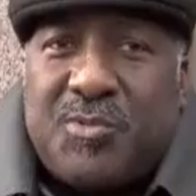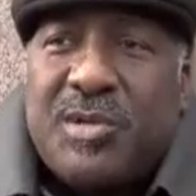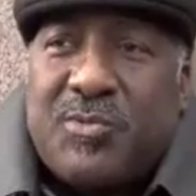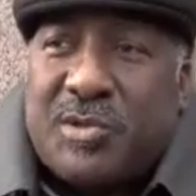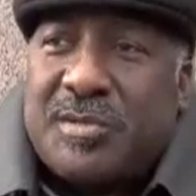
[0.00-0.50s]
Well,
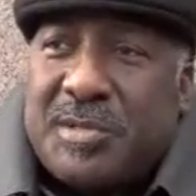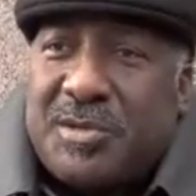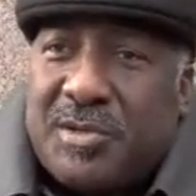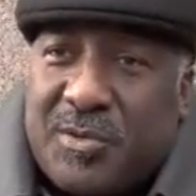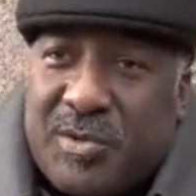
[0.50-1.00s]
we want them to
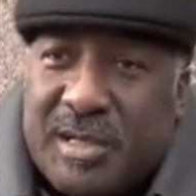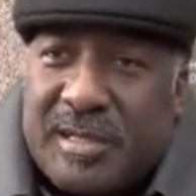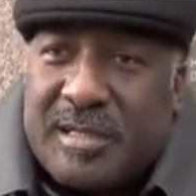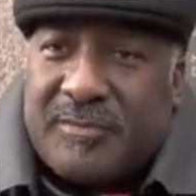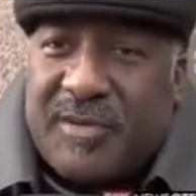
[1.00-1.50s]
know that we're
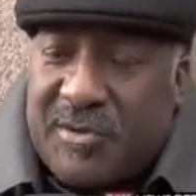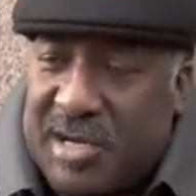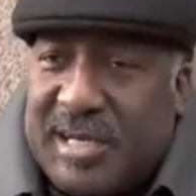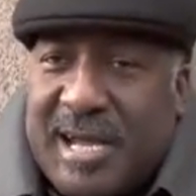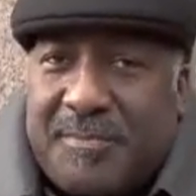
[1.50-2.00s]
very
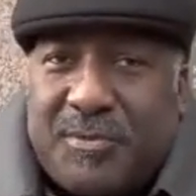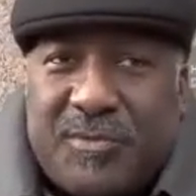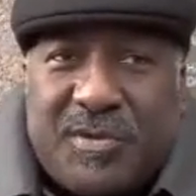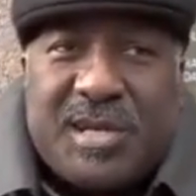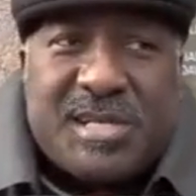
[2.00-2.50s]
unhappy, we're
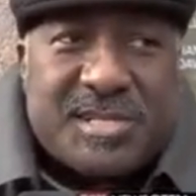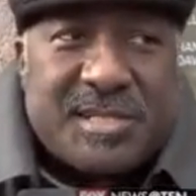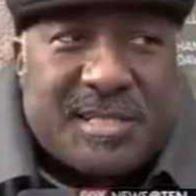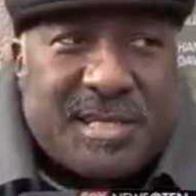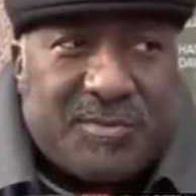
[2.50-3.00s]
very
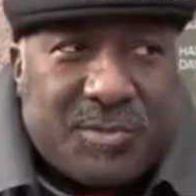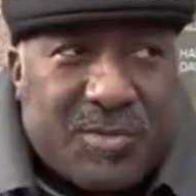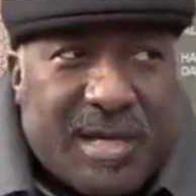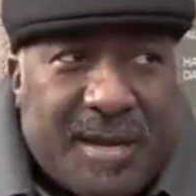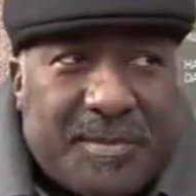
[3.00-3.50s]
discontent with
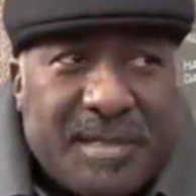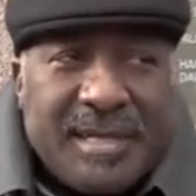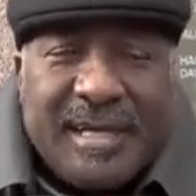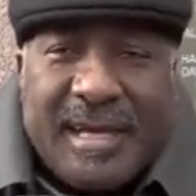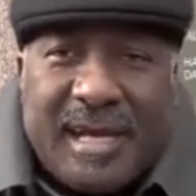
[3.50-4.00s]
what happened,
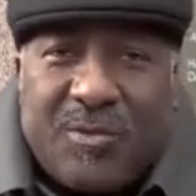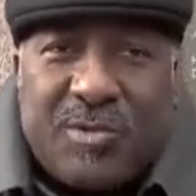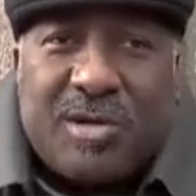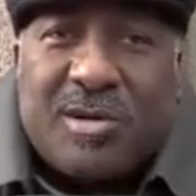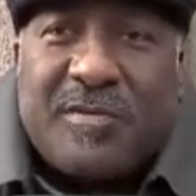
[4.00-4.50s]
and
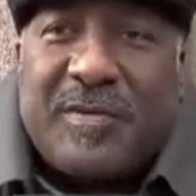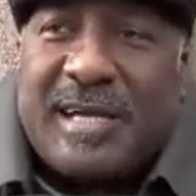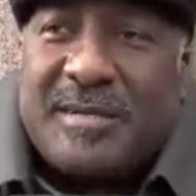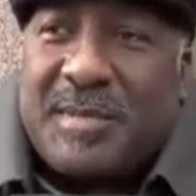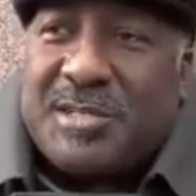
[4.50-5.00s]
we're going to
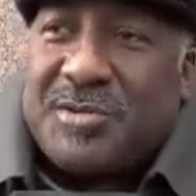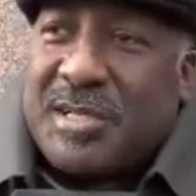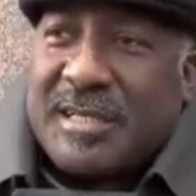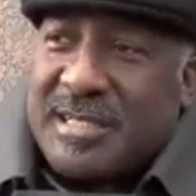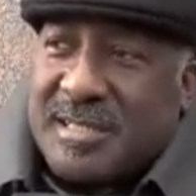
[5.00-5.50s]
fight to make sure
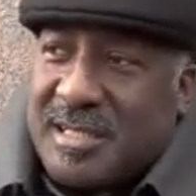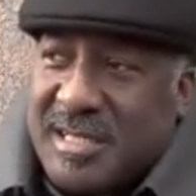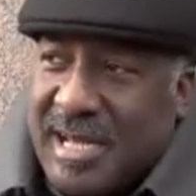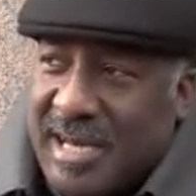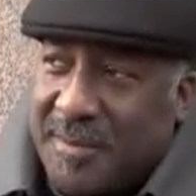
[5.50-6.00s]
that this does
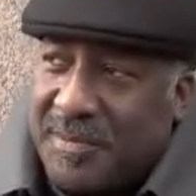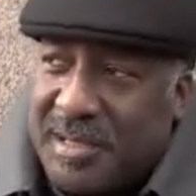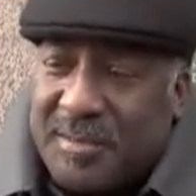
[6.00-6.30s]
not happen